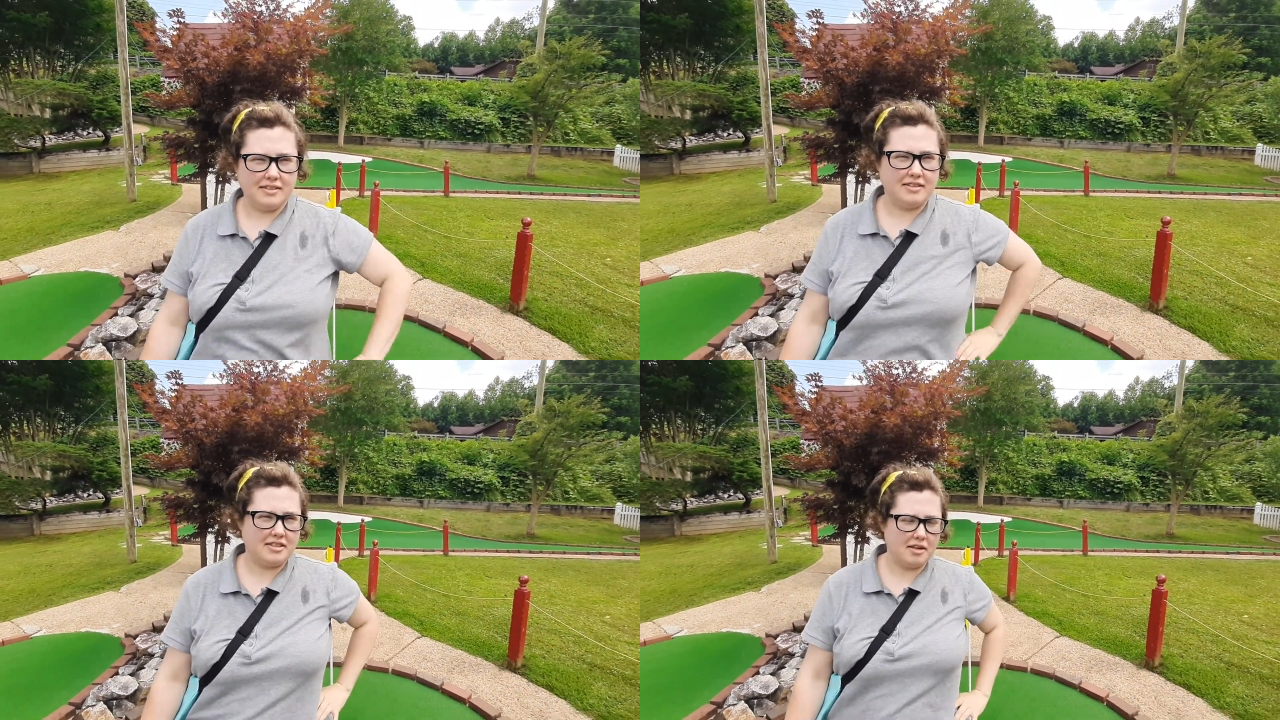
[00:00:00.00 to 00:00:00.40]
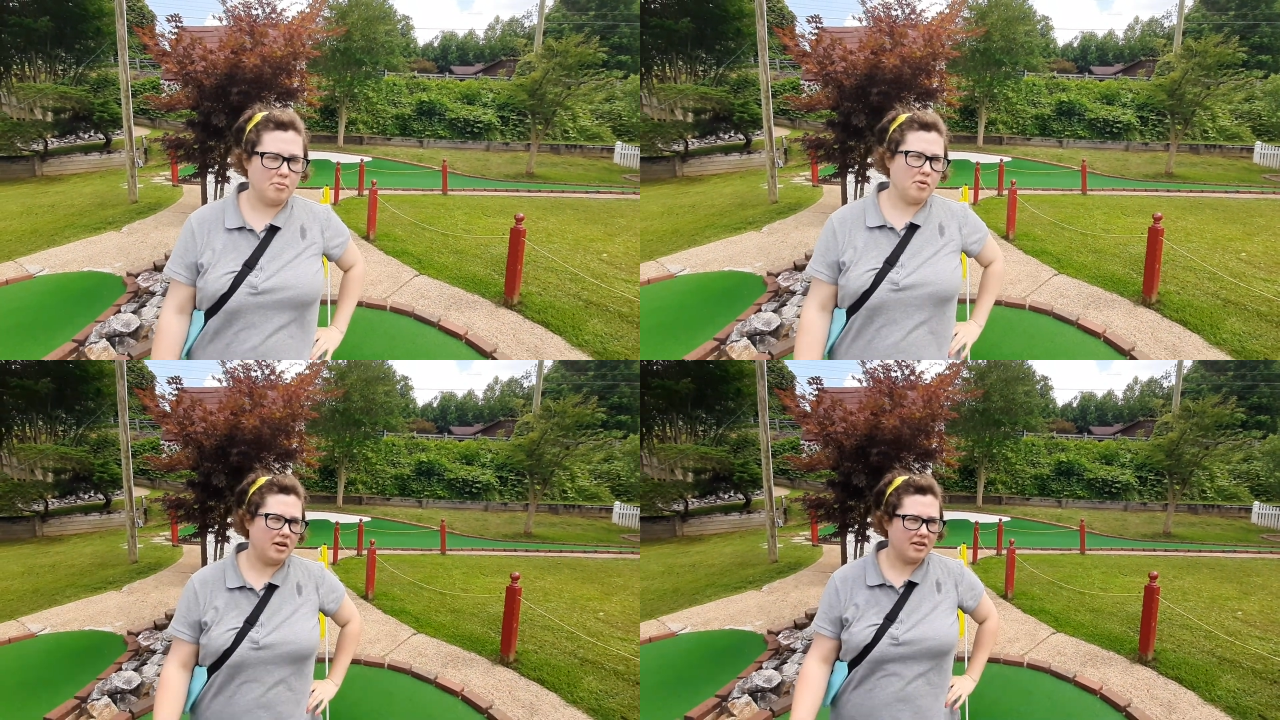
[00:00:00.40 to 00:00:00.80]

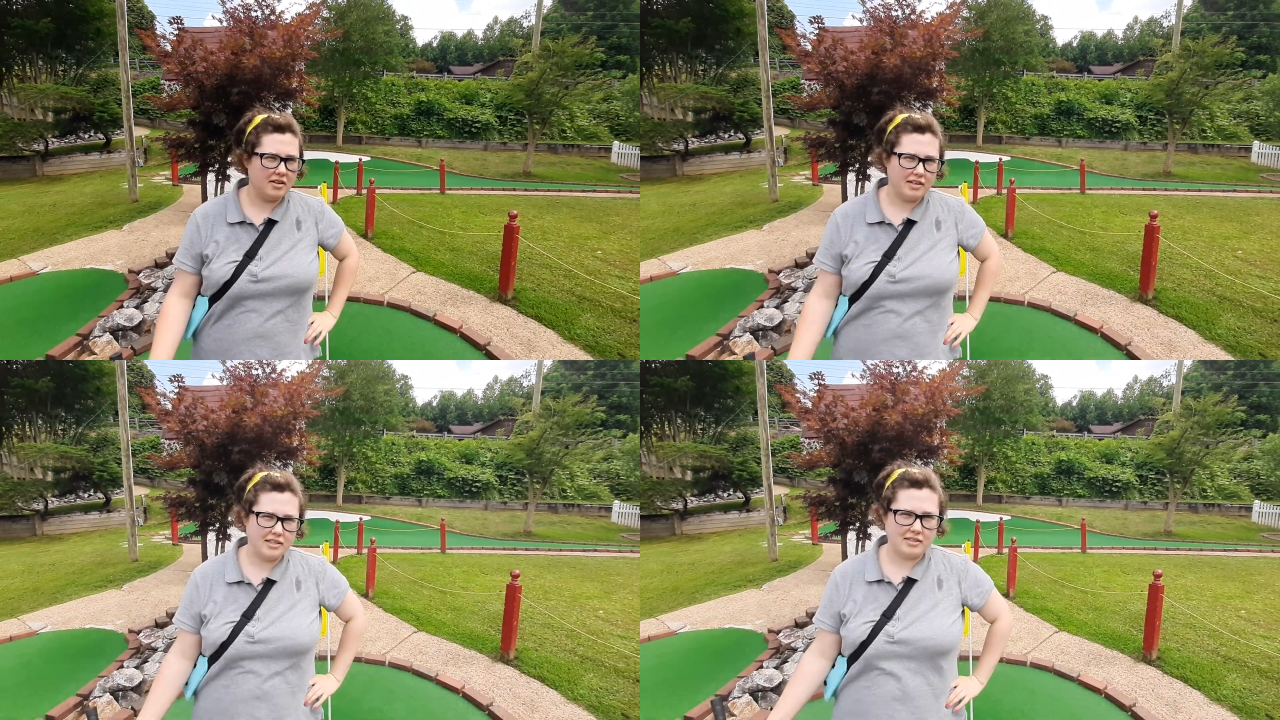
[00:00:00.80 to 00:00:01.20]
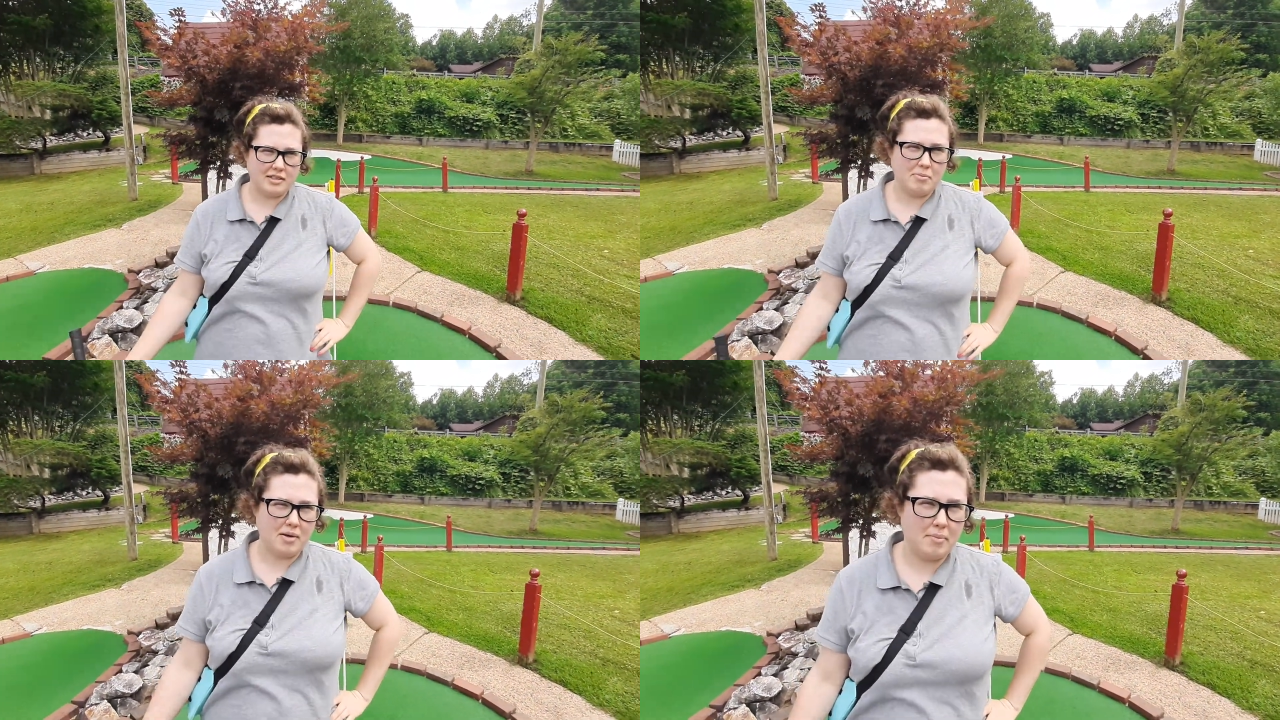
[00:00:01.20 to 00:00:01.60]
somewhat good and
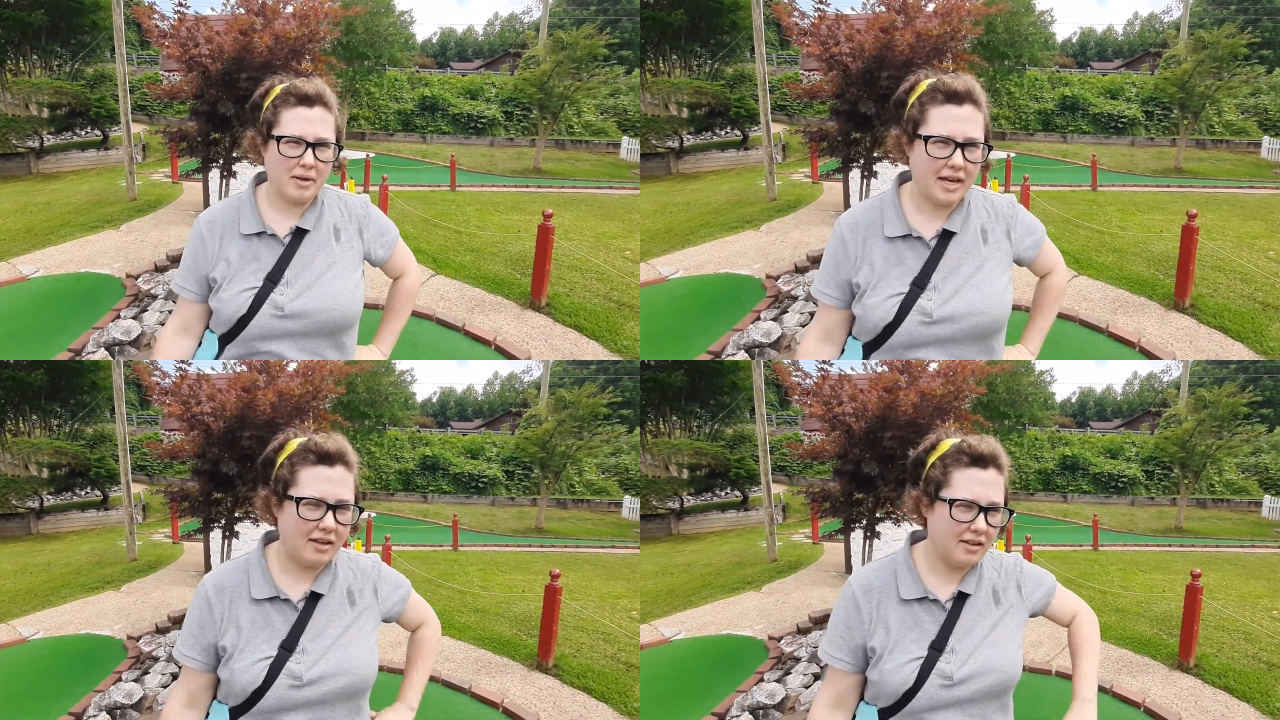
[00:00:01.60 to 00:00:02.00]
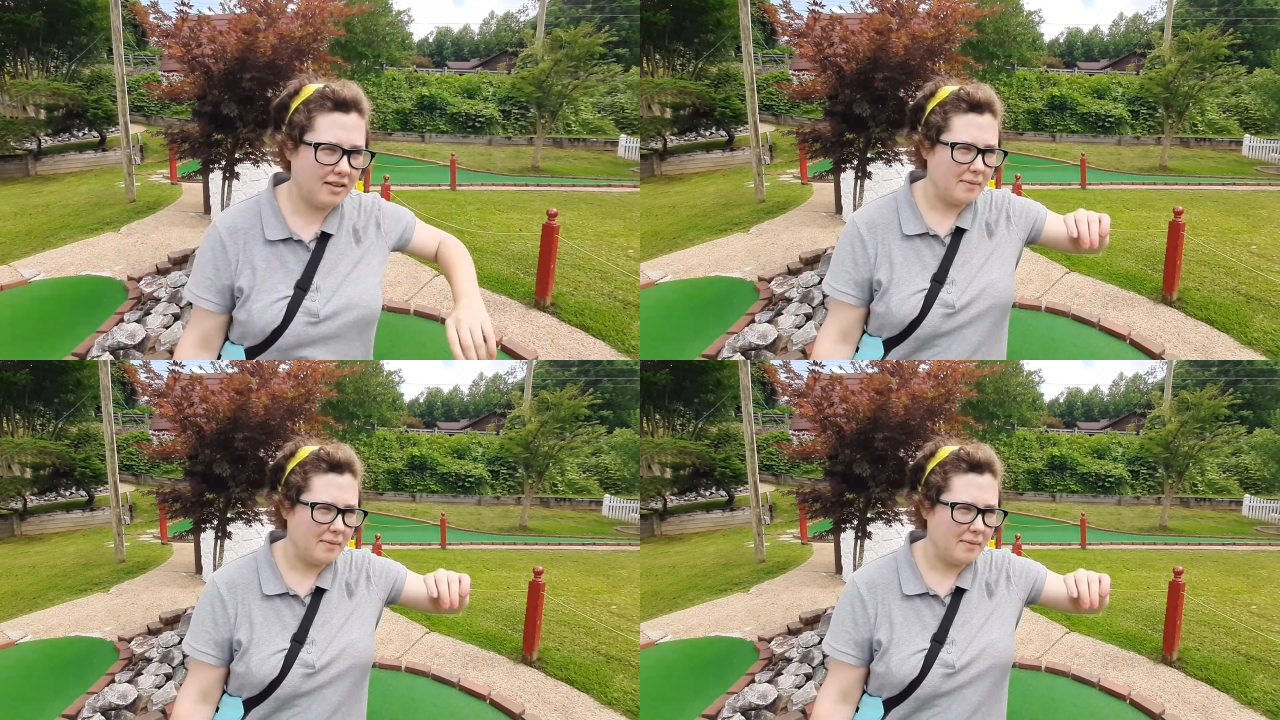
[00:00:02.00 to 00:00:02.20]
somewhat bad.